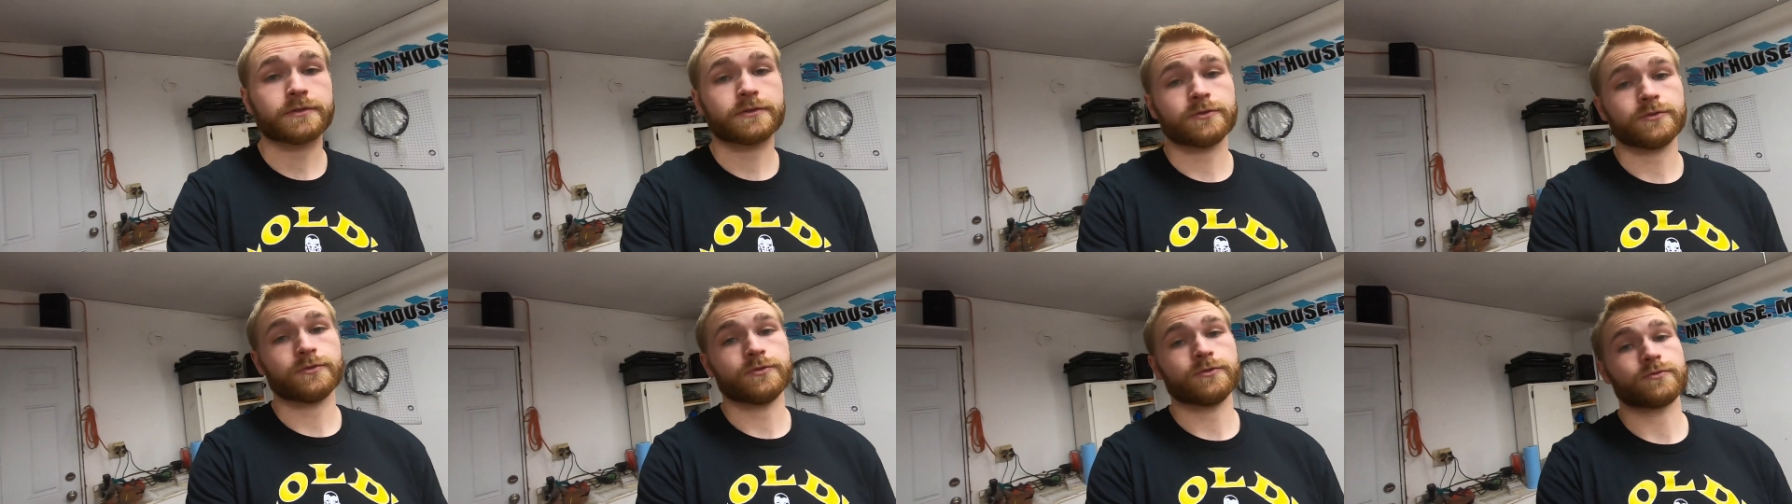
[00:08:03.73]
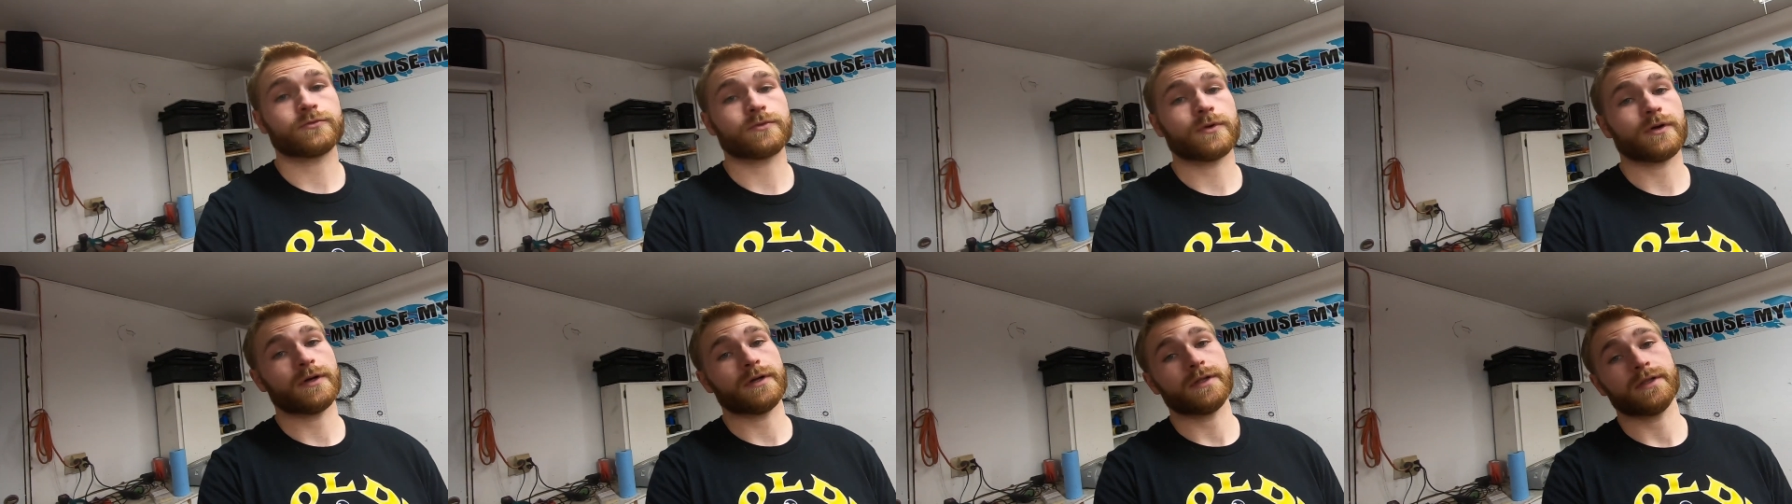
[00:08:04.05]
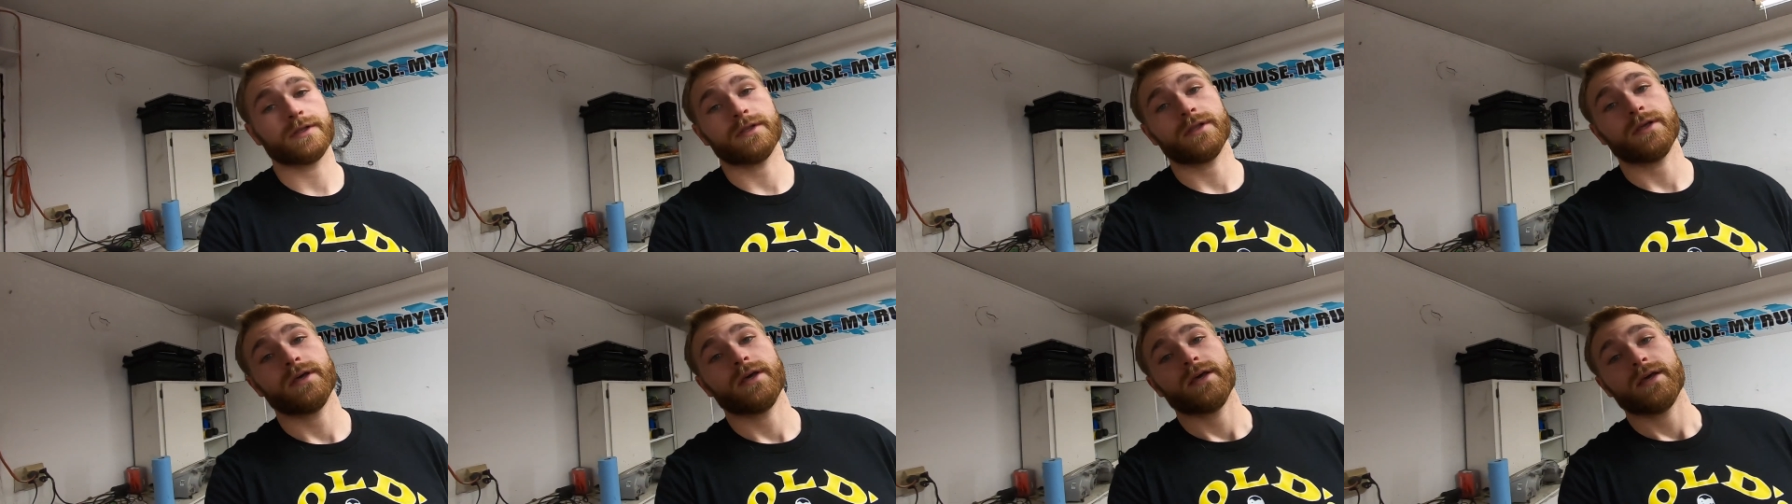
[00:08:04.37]
to
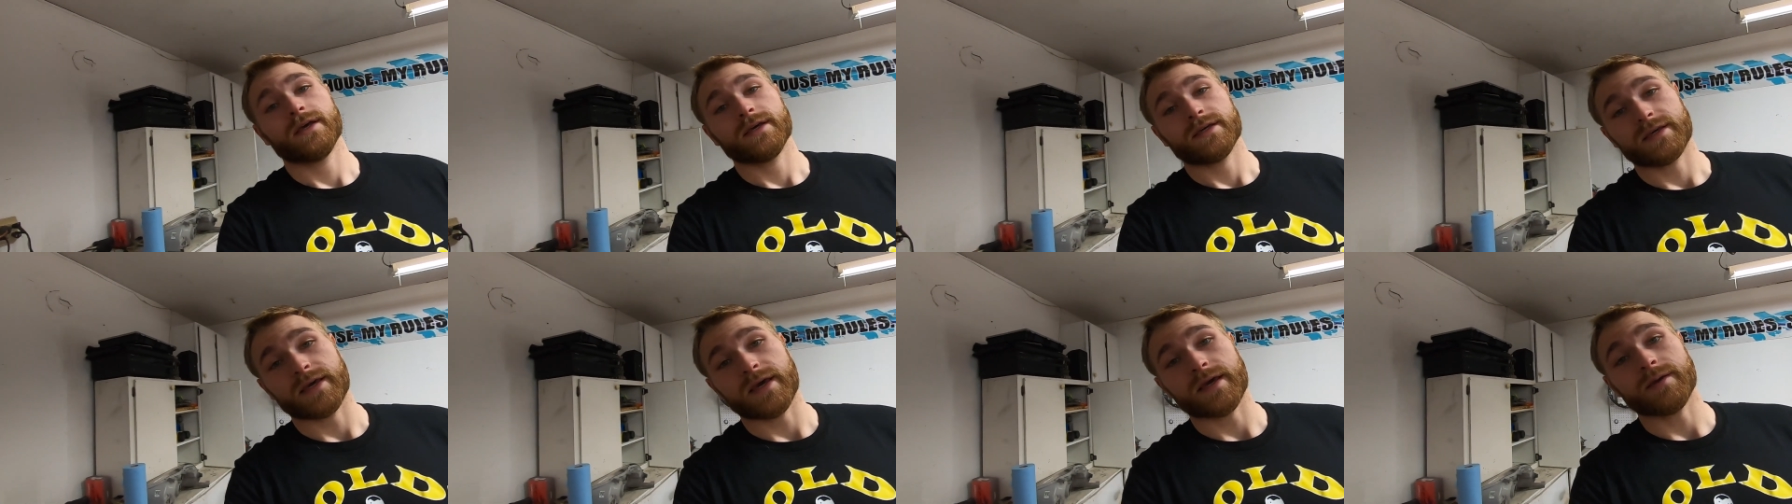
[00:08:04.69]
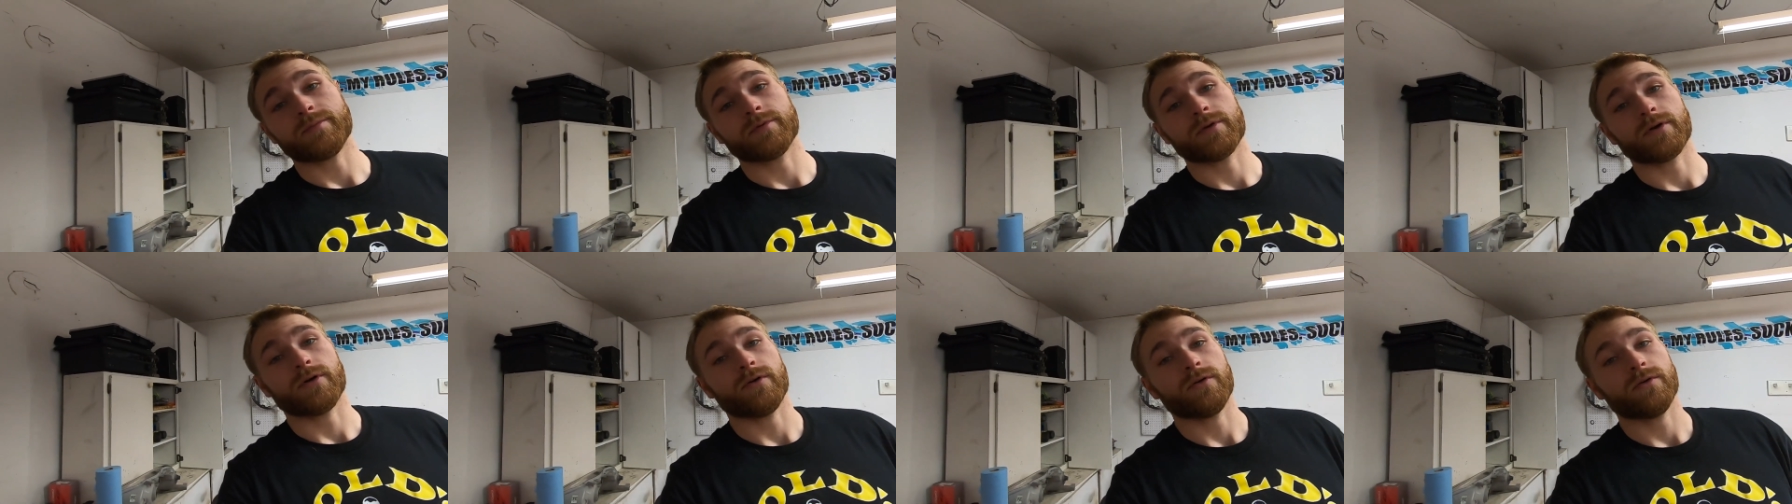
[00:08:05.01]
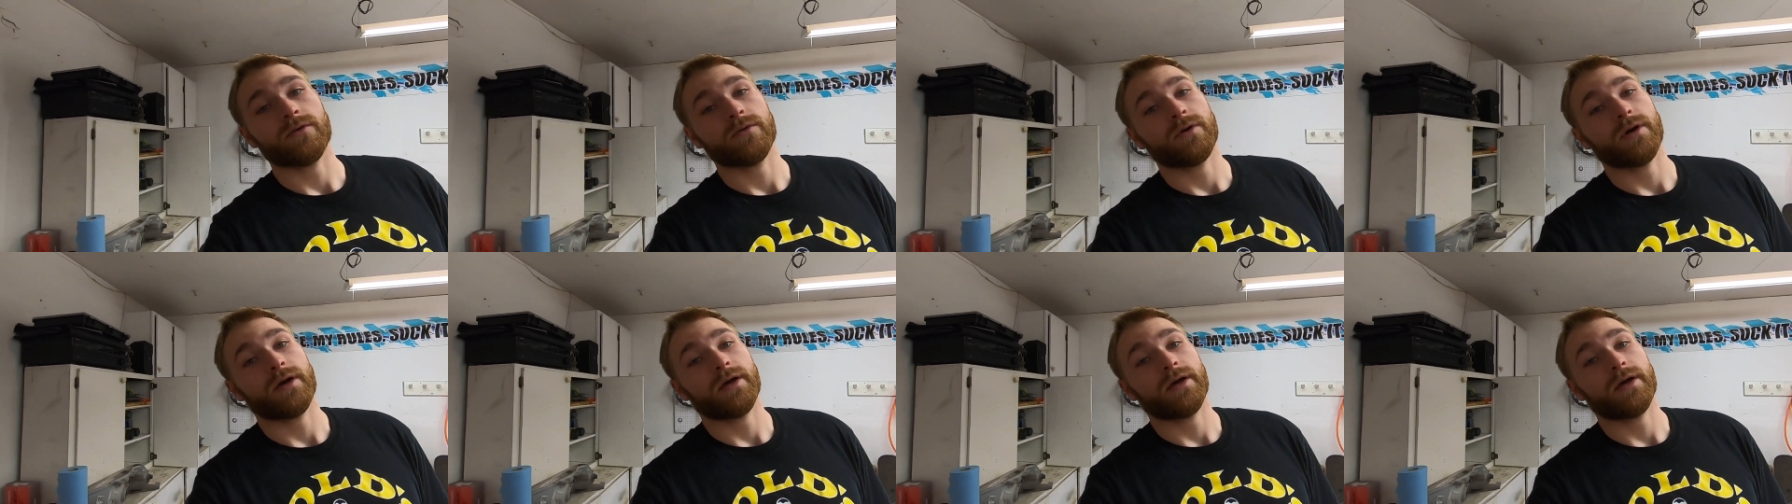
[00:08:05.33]
run K-Pro.